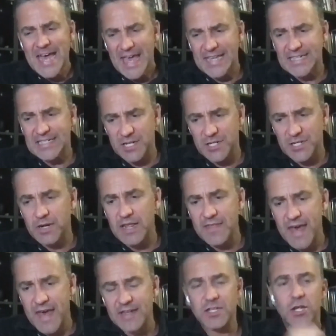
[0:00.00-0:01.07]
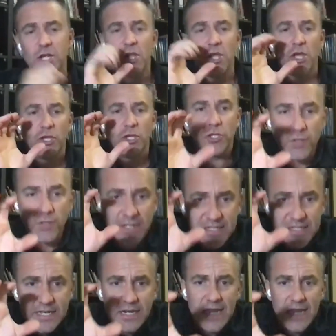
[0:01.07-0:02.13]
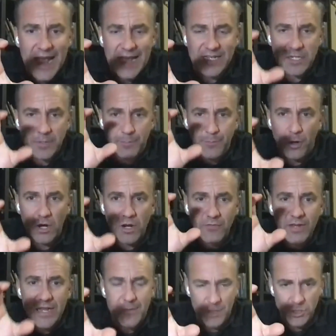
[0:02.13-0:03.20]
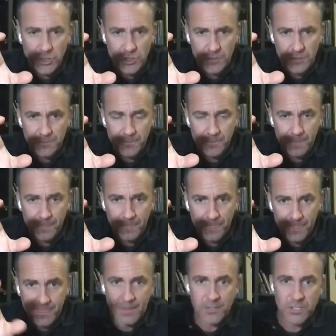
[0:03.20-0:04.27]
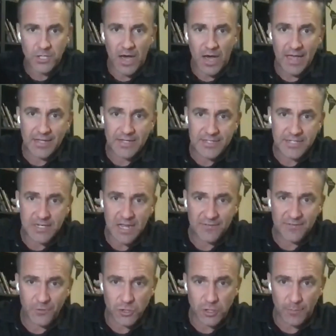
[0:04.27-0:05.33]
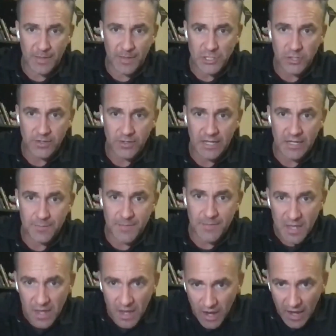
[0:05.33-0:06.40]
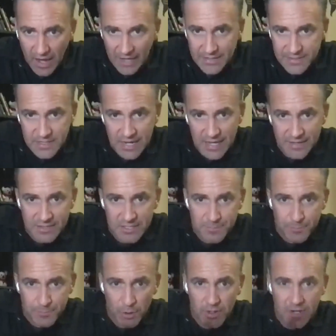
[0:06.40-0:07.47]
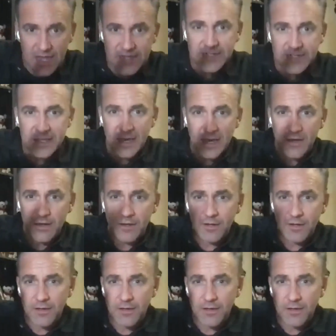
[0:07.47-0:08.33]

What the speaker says: is literally that you can select a part of an image. So I can select, for example, as you're looking at me, I can select this bookcase here